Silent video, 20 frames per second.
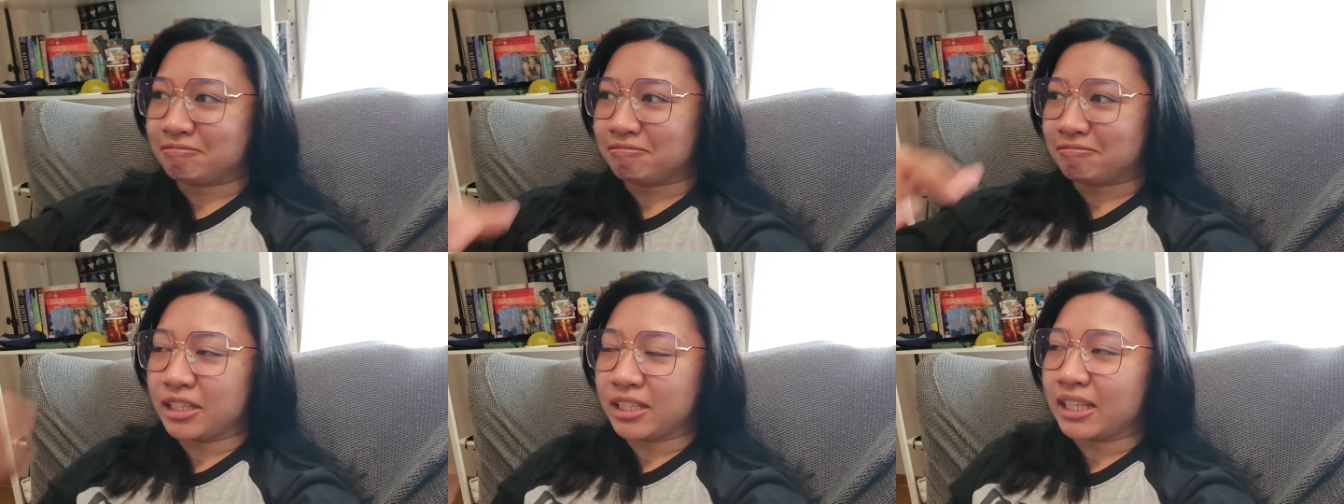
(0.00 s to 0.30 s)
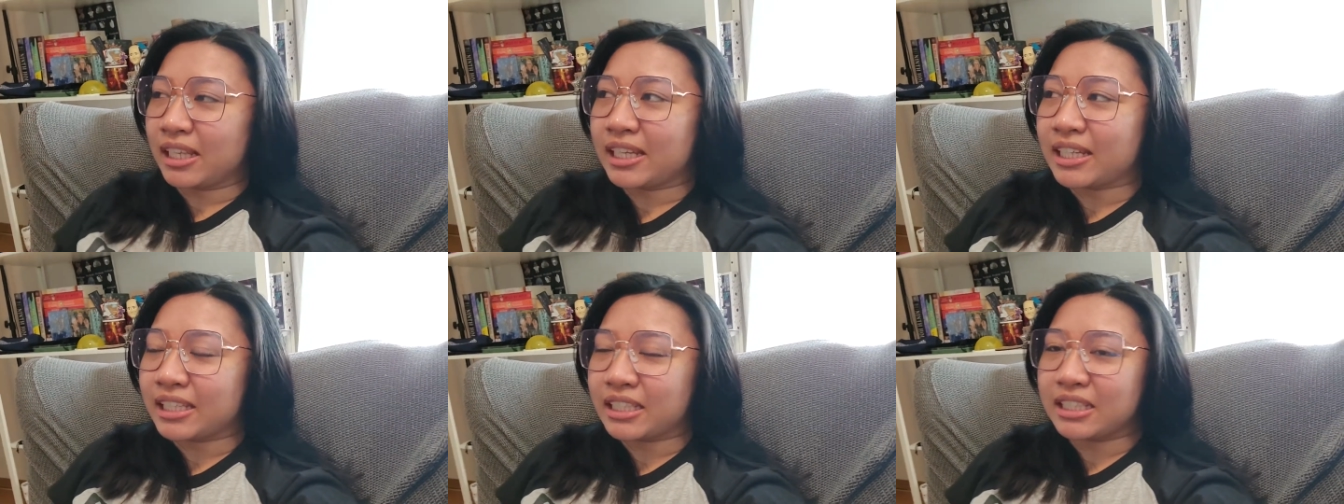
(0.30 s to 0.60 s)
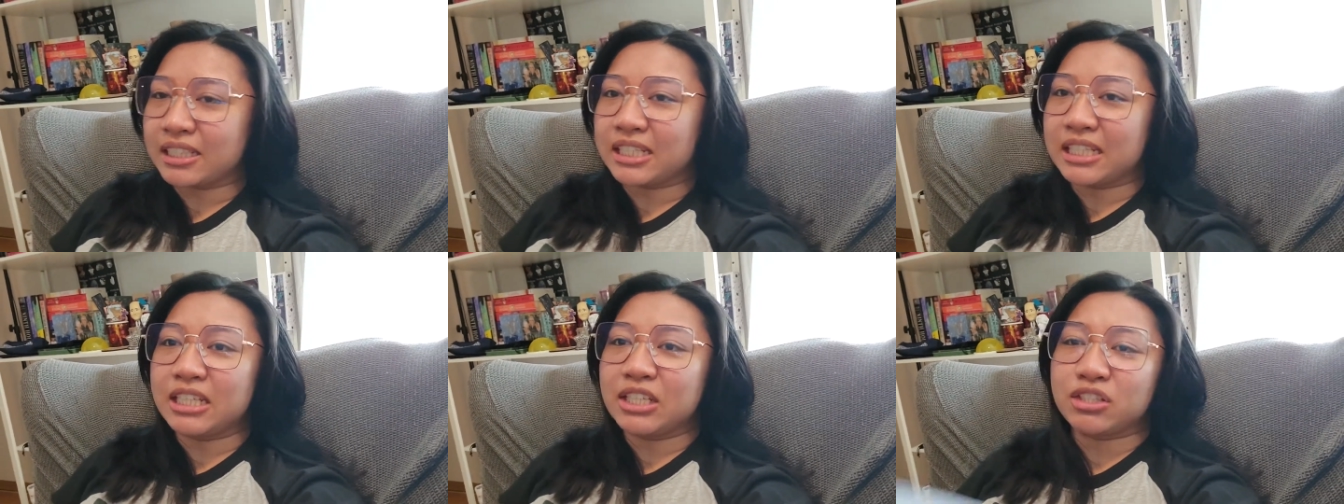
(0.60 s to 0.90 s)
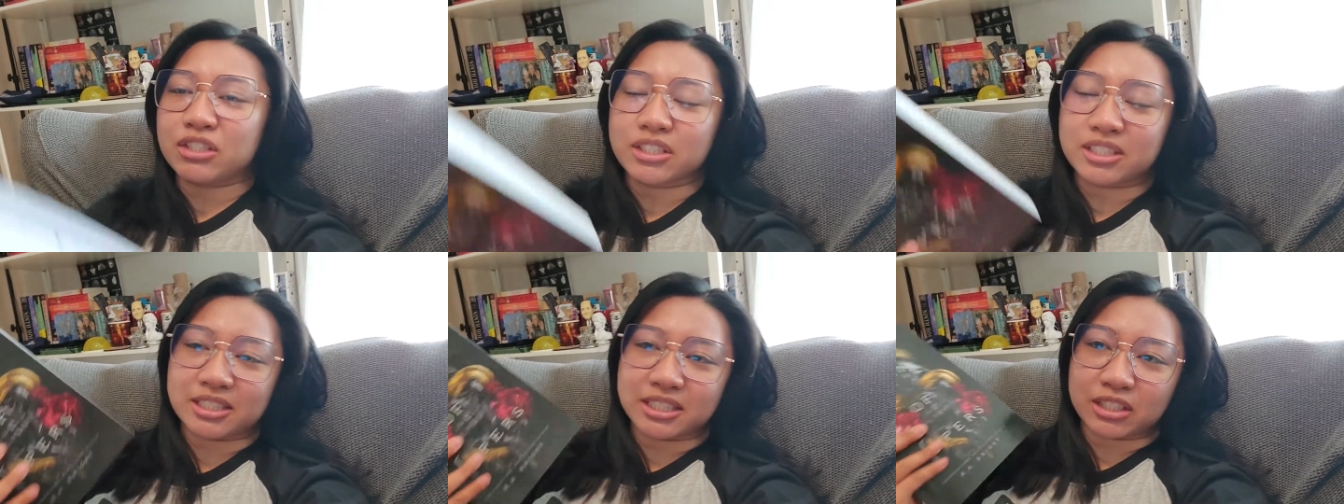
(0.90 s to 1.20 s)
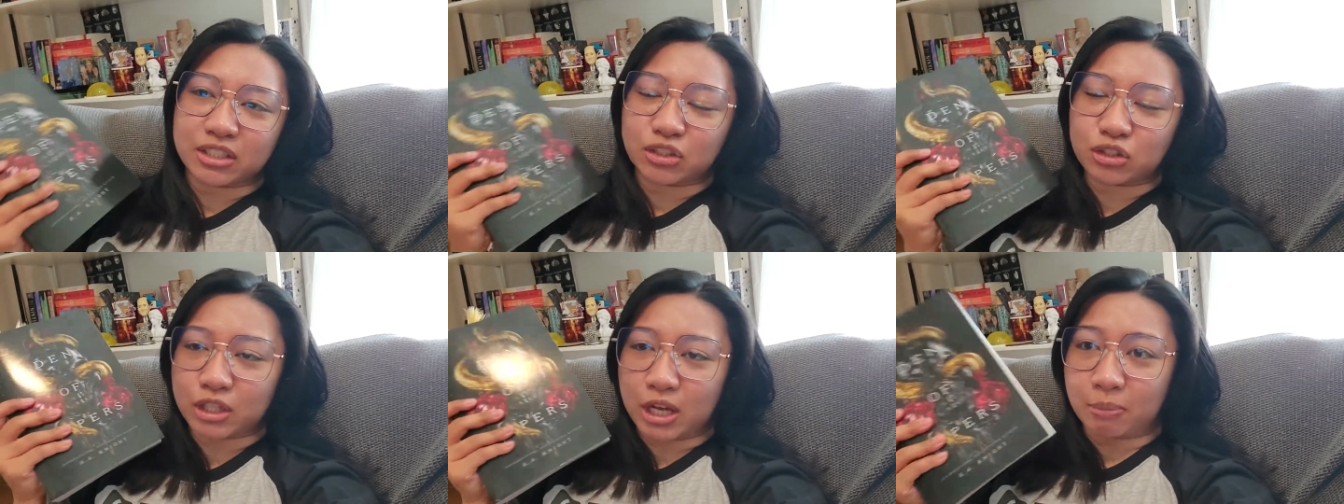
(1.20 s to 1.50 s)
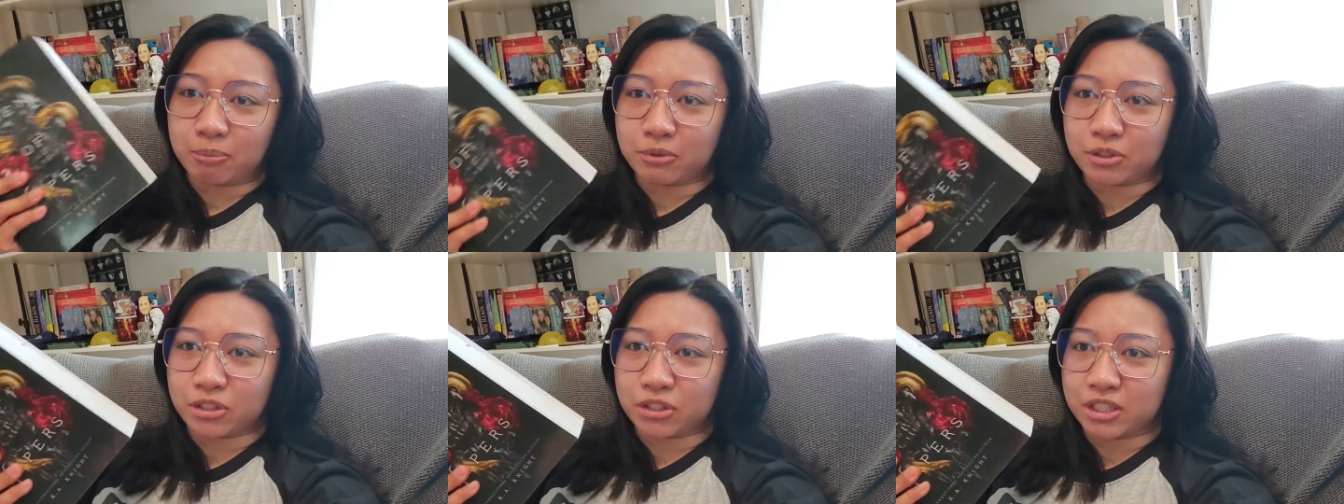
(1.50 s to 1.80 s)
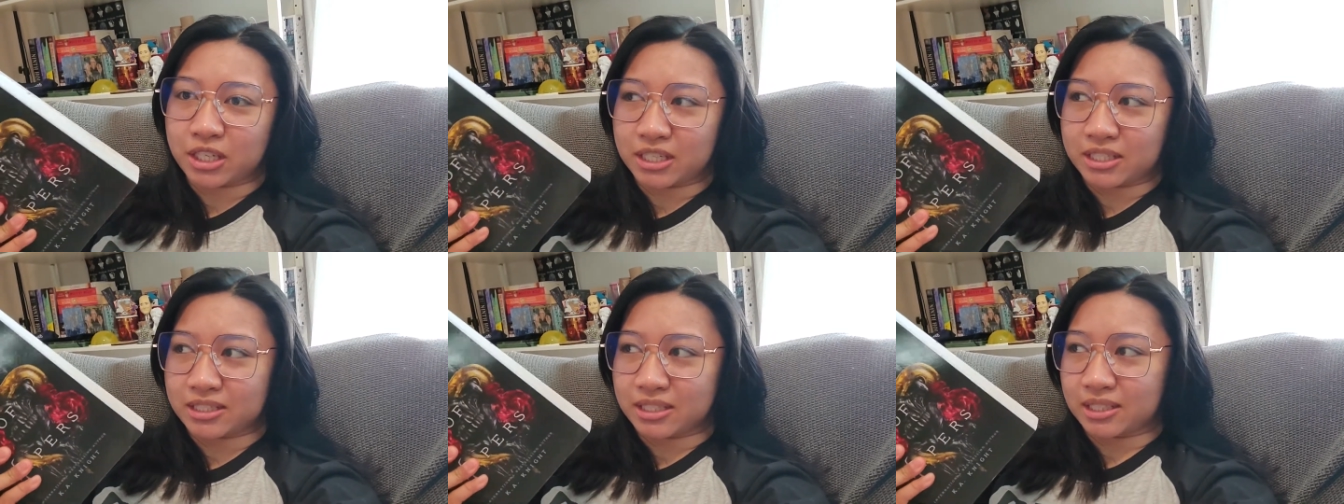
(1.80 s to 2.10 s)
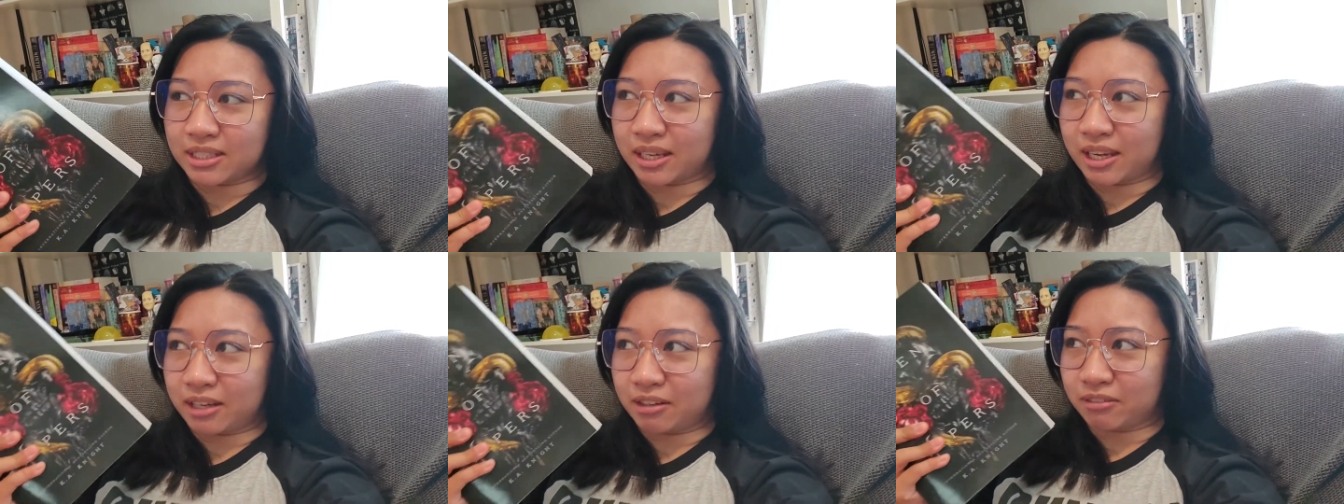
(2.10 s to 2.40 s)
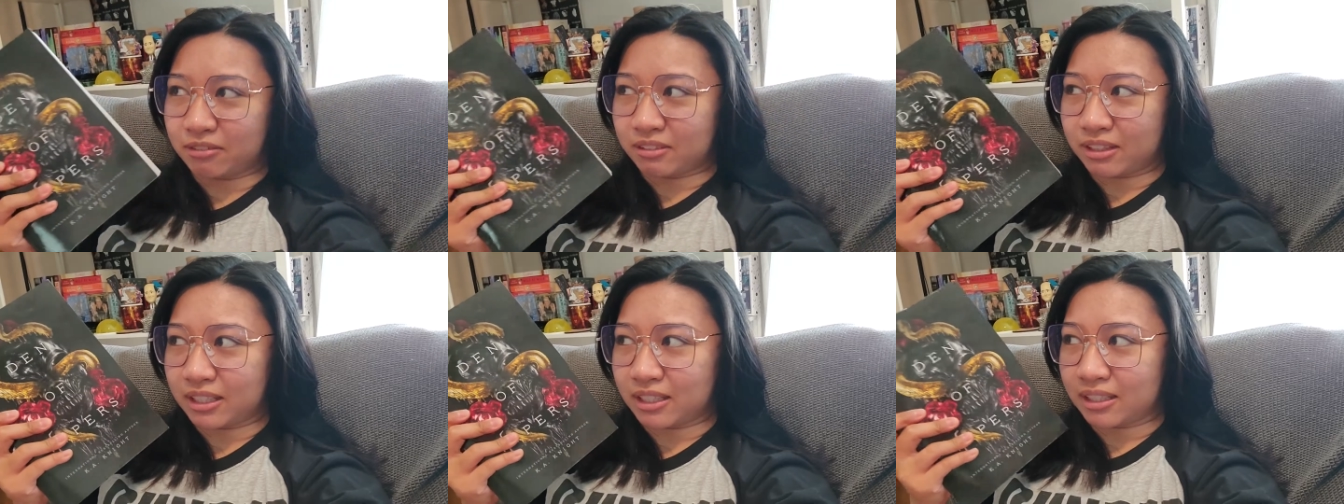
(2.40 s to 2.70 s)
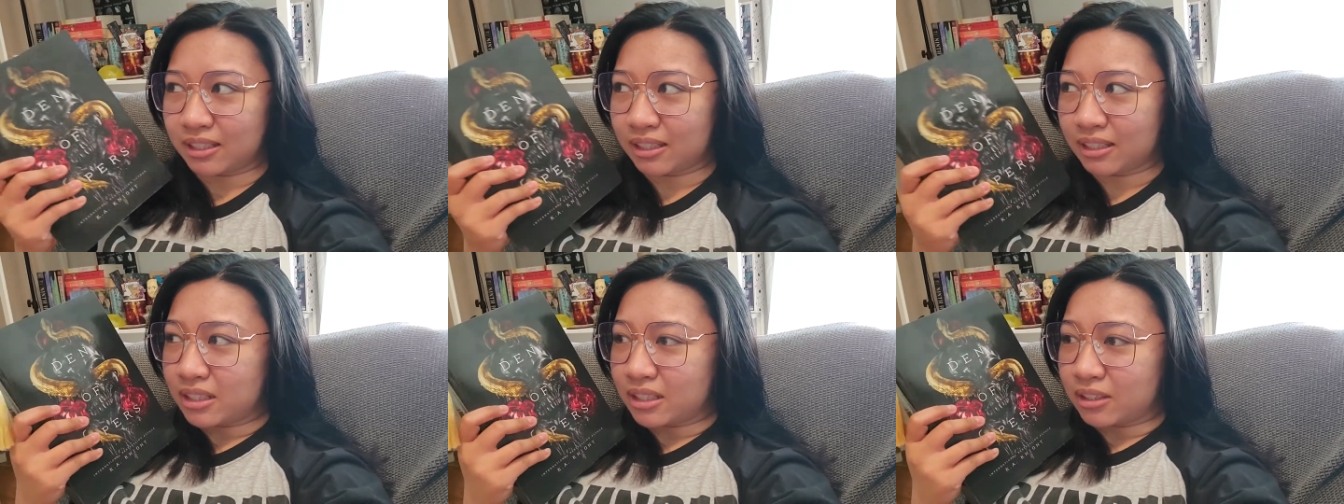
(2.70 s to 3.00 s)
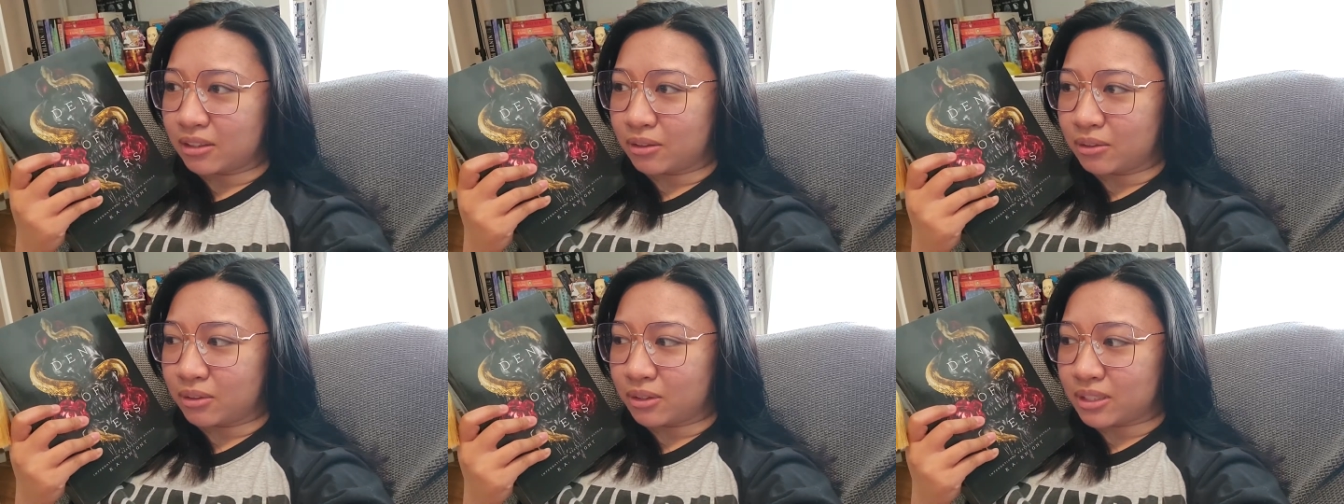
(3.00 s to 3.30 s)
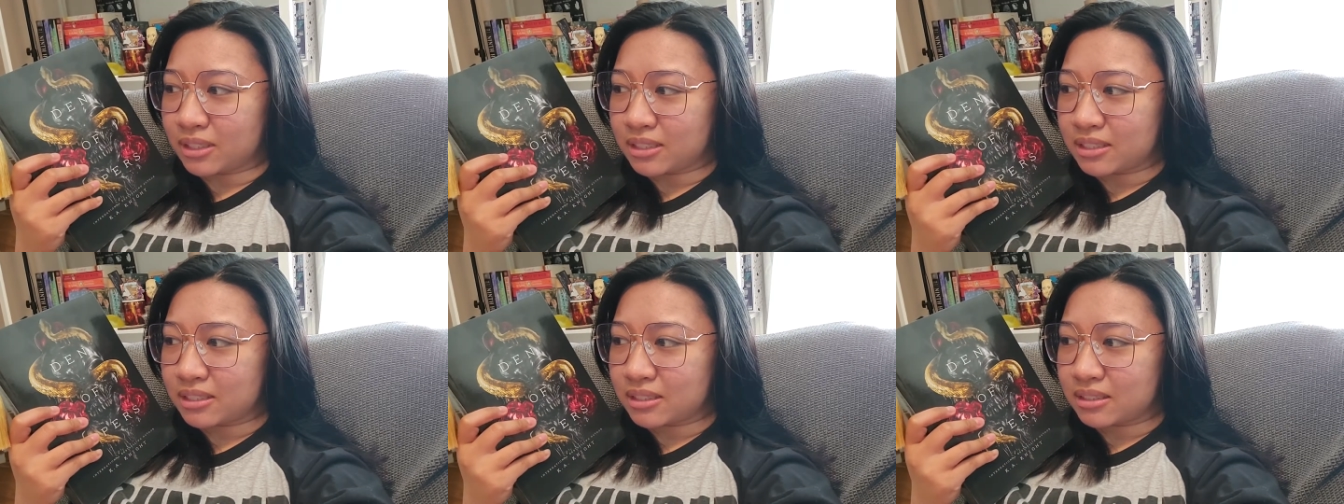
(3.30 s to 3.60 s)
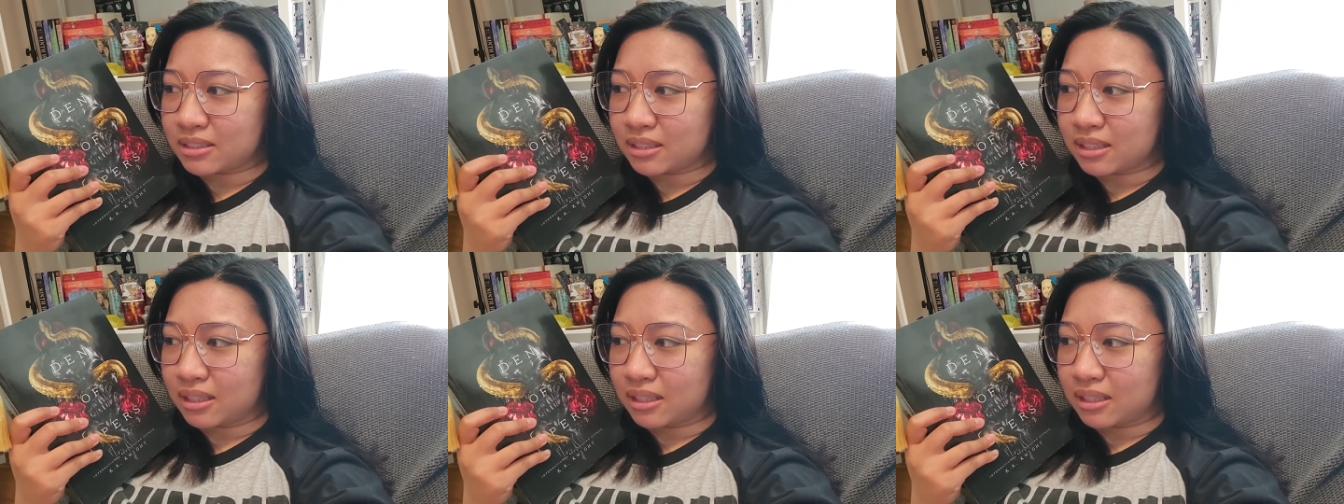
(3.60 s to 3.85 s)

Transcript: in like in each chapter she has that kind of thing that I noticed.